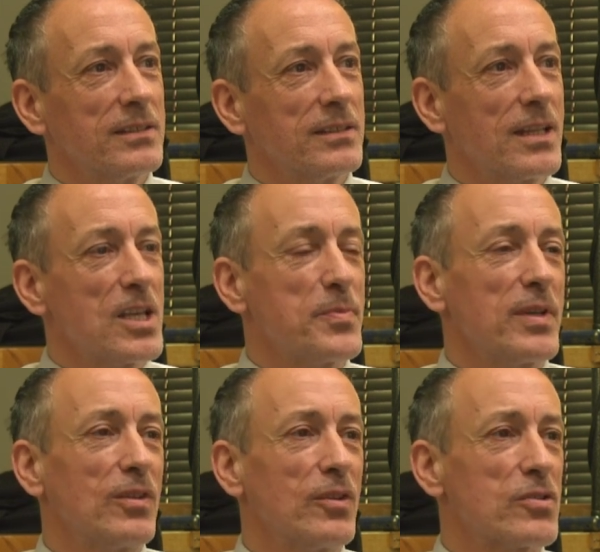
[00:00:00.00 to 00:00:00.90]
There's
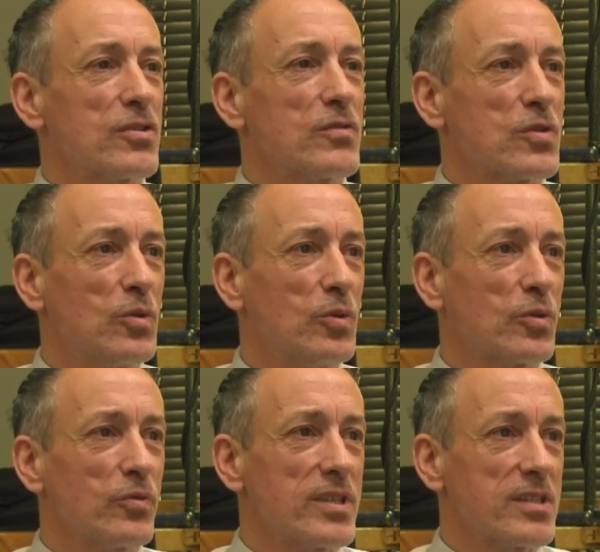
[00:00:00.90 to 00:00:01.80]
been lots of
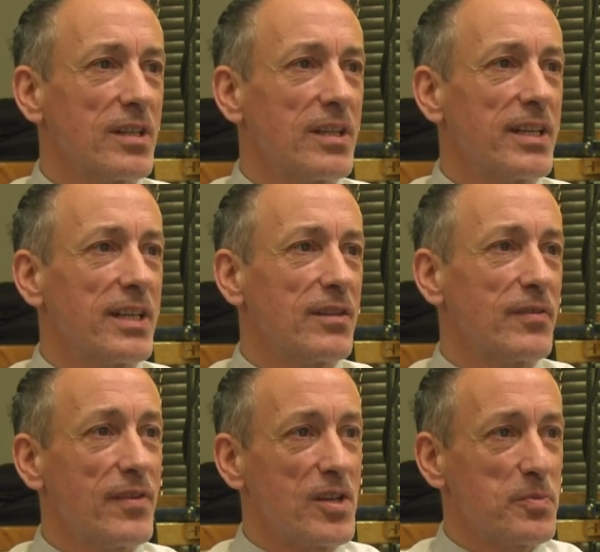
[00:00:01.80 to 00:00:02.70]
talk recently in the
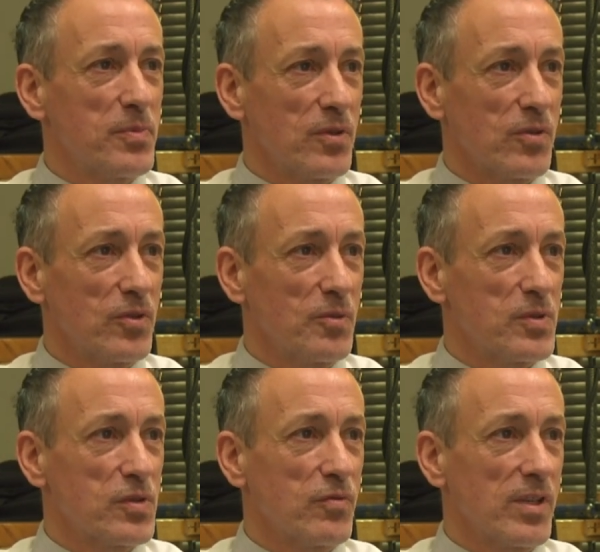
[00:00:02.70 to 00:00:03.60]
Facebook
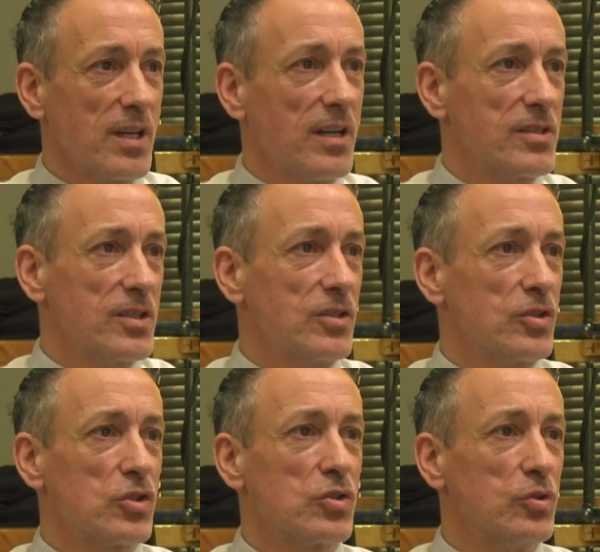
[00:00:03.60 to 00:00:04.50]
groups regarding
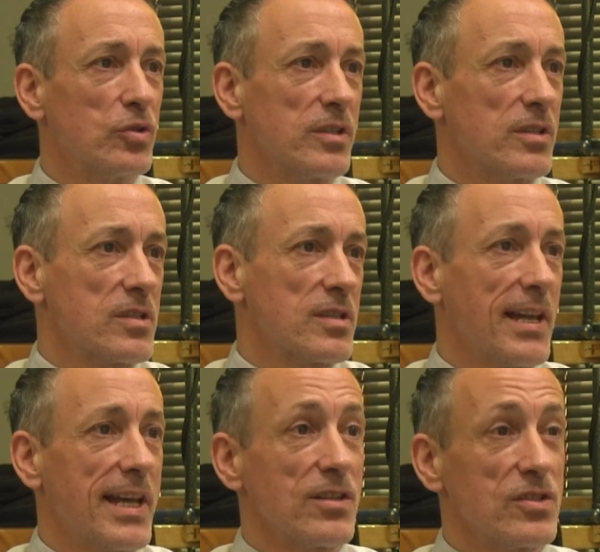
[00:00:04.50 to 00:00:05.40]
Shaun and
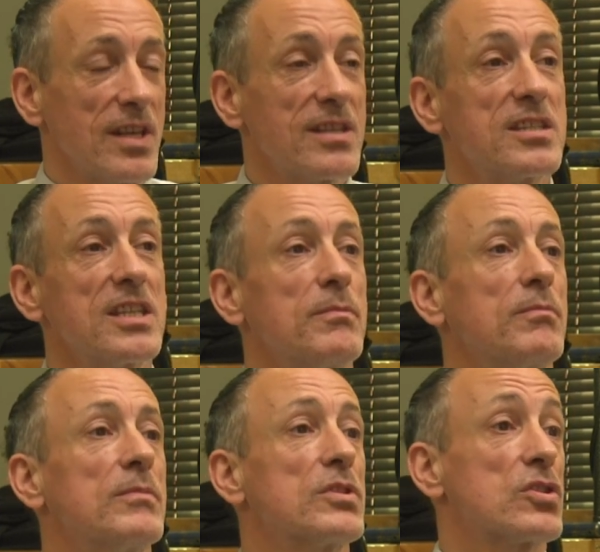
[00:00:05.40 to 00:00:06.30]
Solange. They
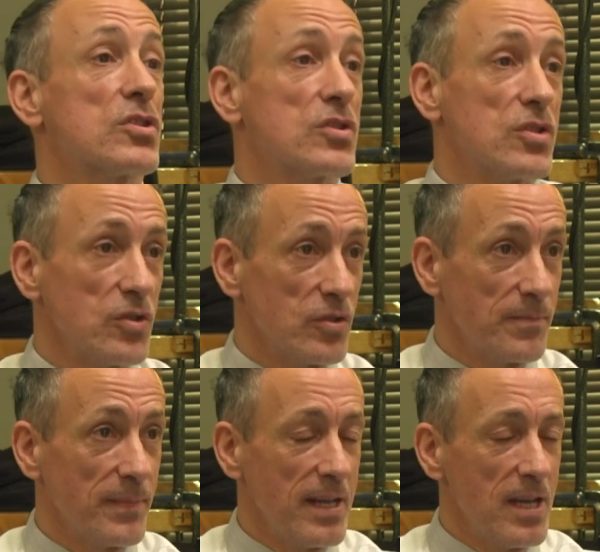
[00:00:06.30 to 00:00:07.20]
seem
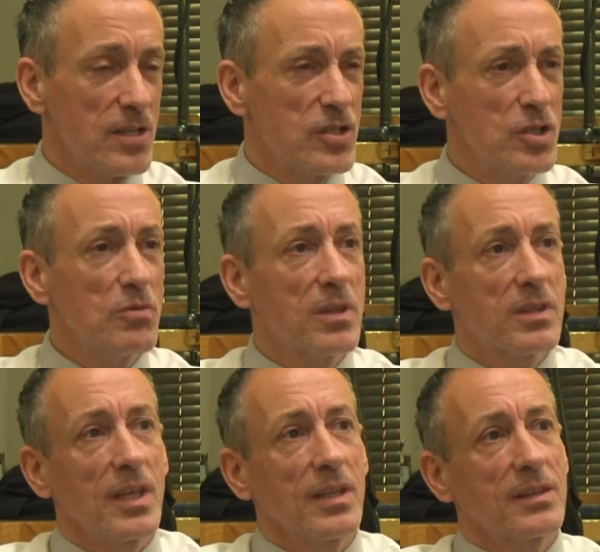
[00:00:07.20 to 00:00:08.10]
stern. Do you
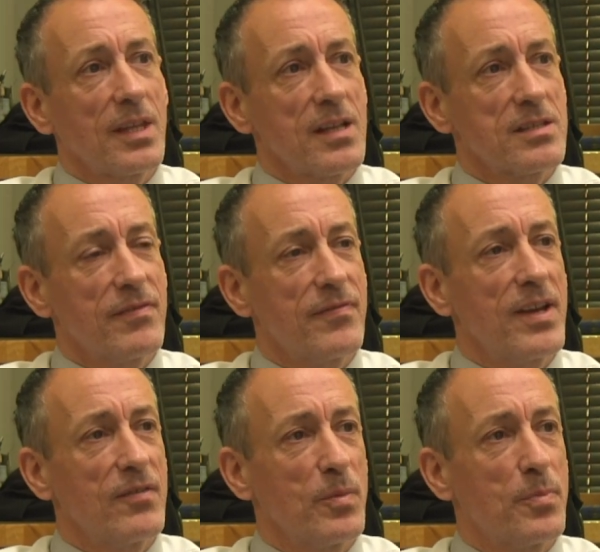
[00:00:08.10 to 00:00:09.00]
think that's a
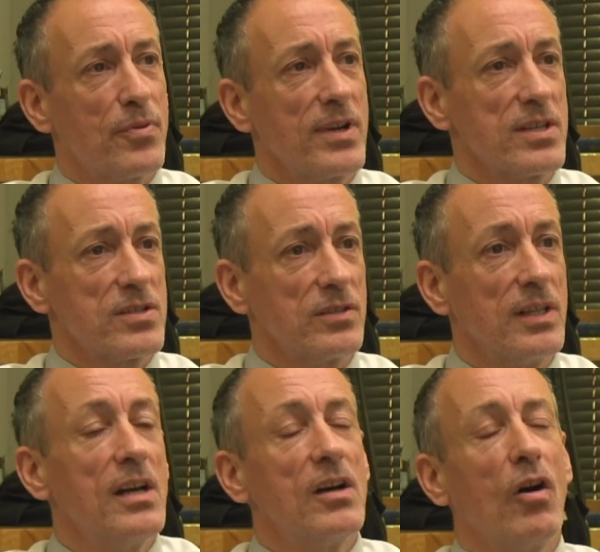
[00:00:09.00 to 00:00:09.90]
fair appraisal?
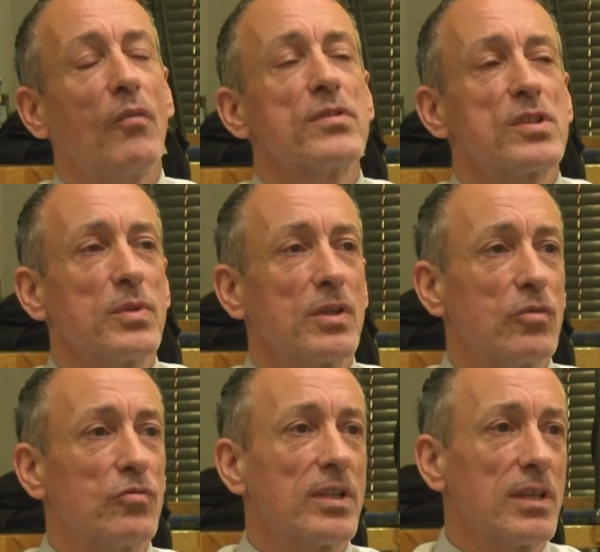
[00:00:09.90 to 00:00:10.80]
Obviously, we've got
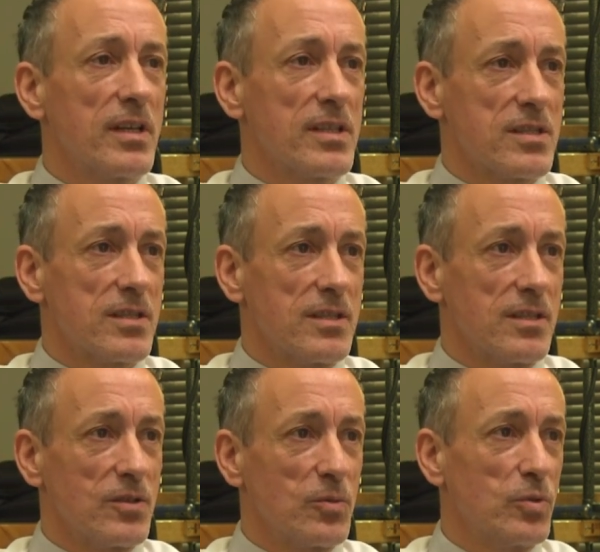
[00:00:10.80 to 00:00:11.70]
to realise
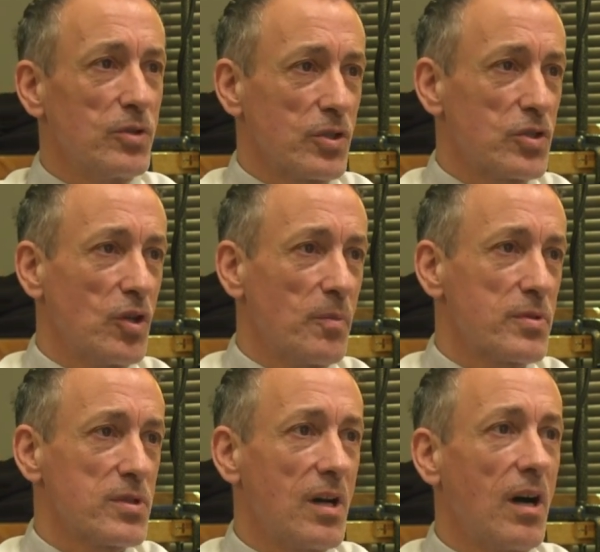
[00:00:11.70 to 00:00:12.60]
that the
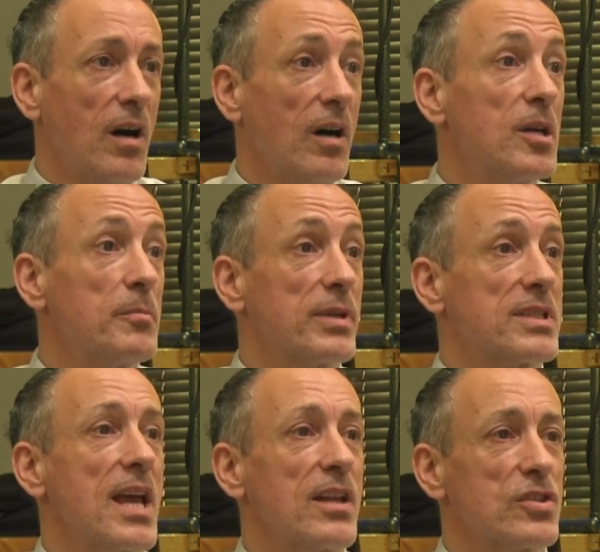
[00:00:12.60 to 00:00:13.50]
workshops are
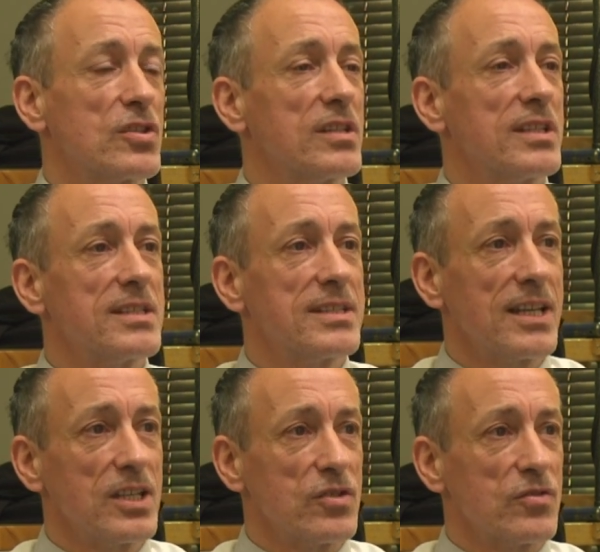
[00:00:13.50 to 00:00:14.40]
potentially
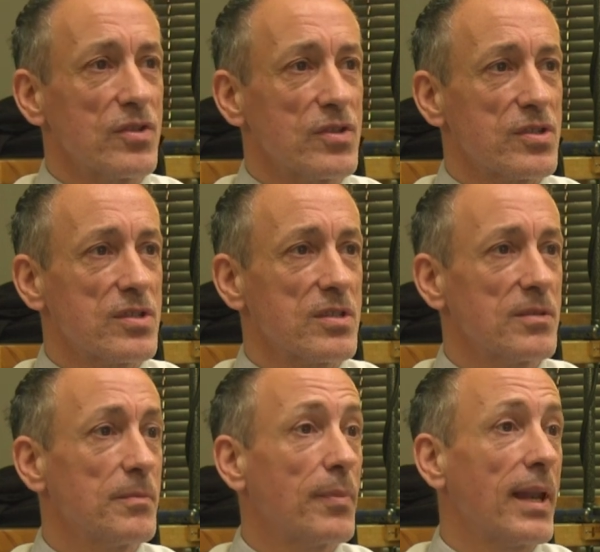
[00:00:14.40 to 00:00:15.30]
dangerous
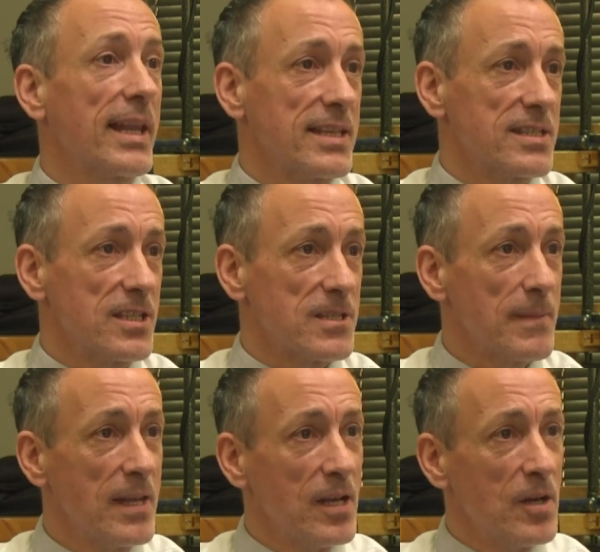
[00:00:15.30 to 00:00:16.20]
places.
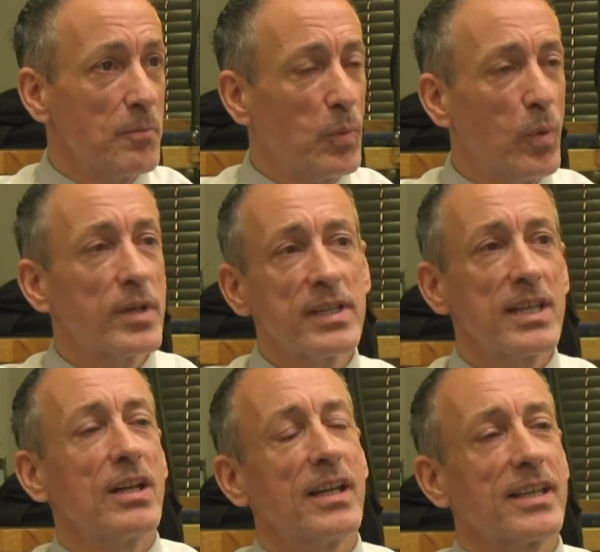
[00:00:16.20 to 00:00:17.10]
But what are
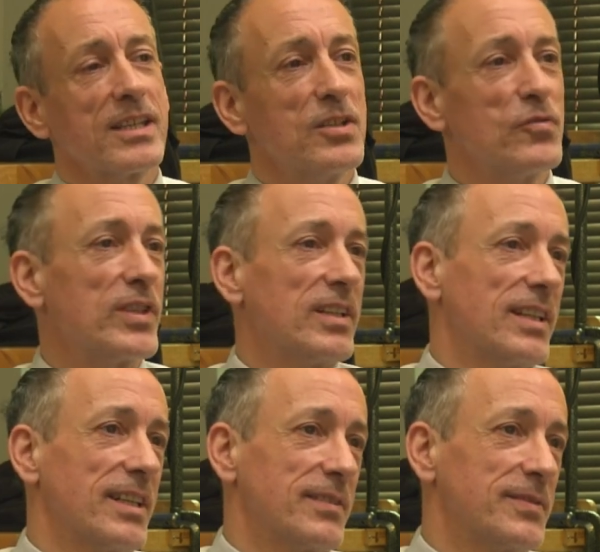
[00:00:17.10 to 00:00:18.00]
they like in real
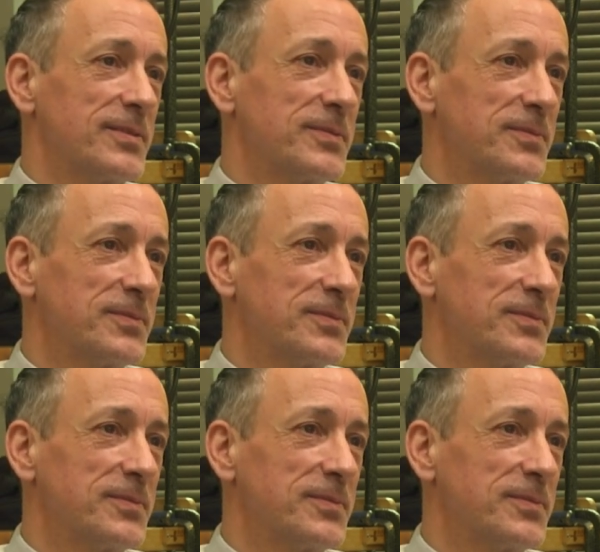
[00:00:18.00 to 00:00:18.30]
life?